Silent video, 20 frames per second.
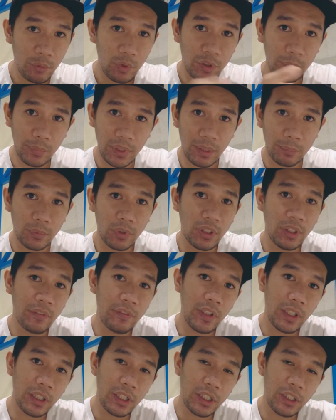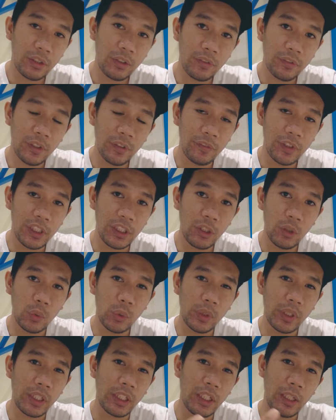with me up to the very end of the video
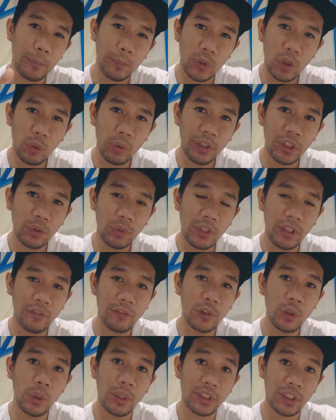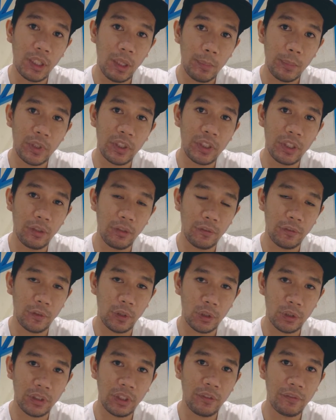and I'm going to give you a summary of
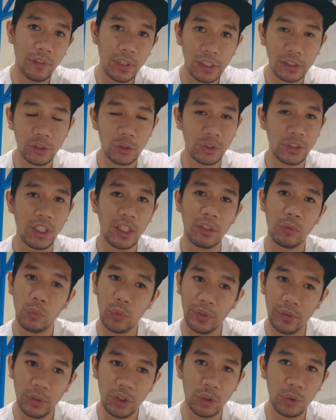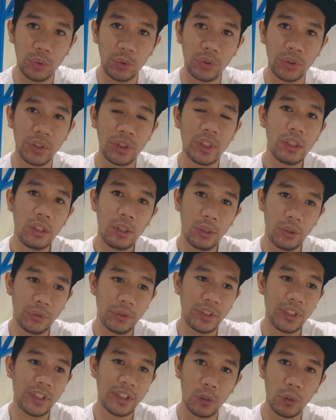all the values that we use
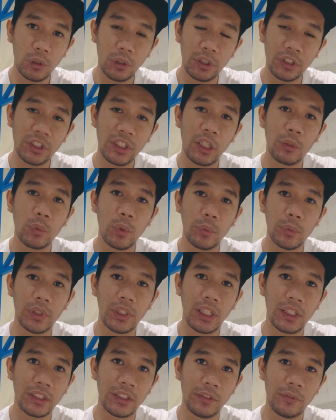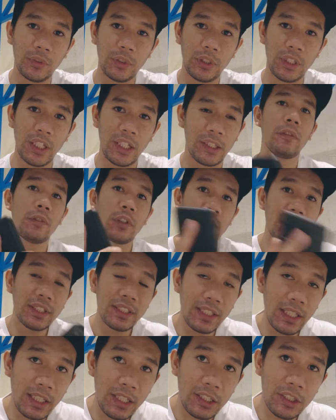on this color style we will achieve today. For
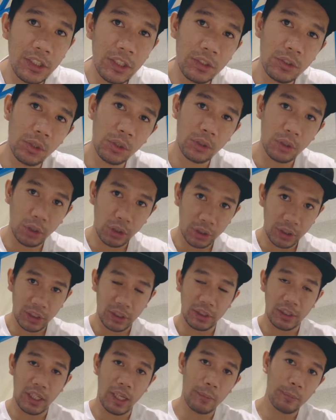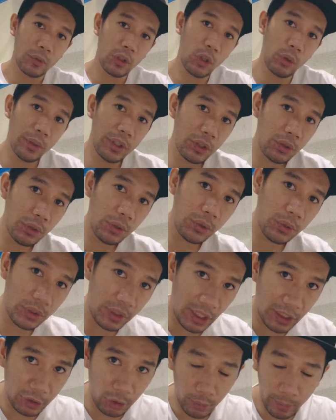this editing tutorial, I'm going to use
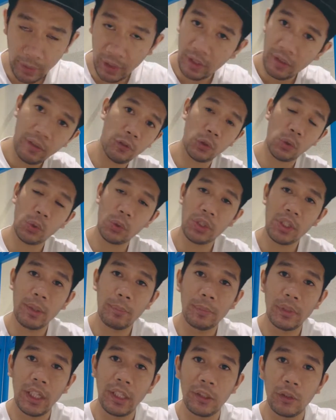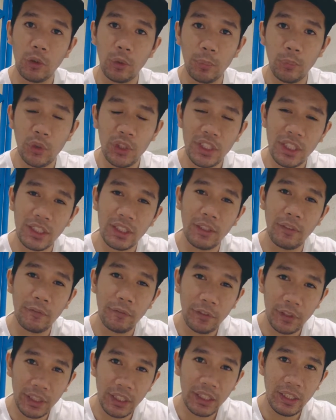Adobe Photoshop Lightroom, which is a
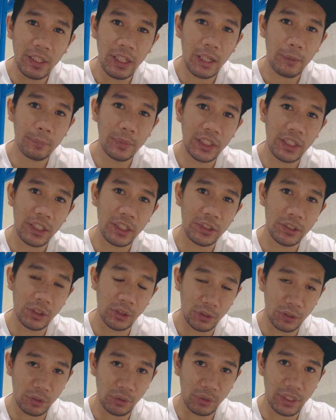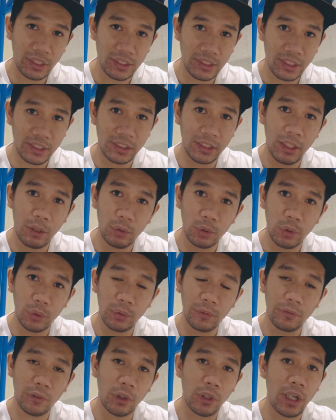free application you can just
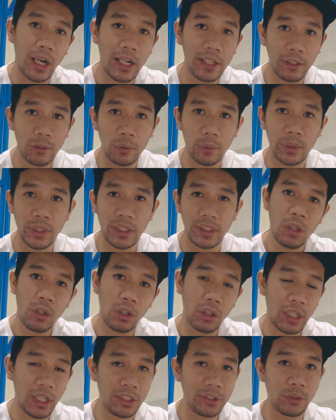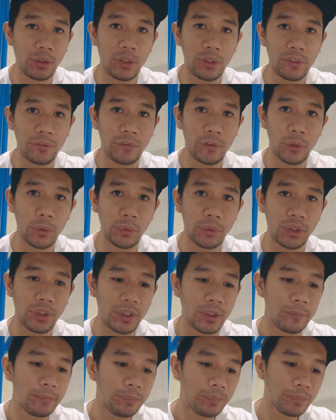download for iOS or Android
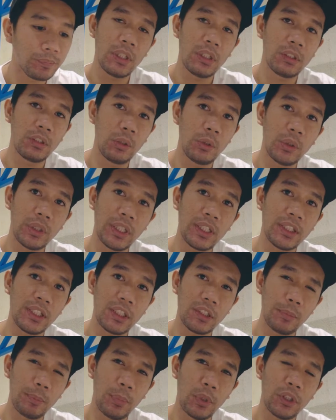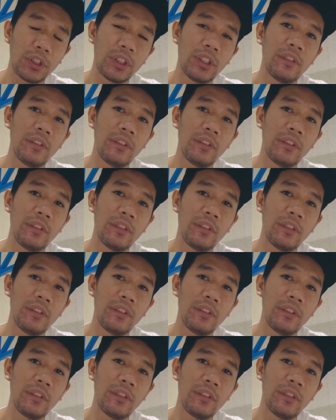phones. So you can just pause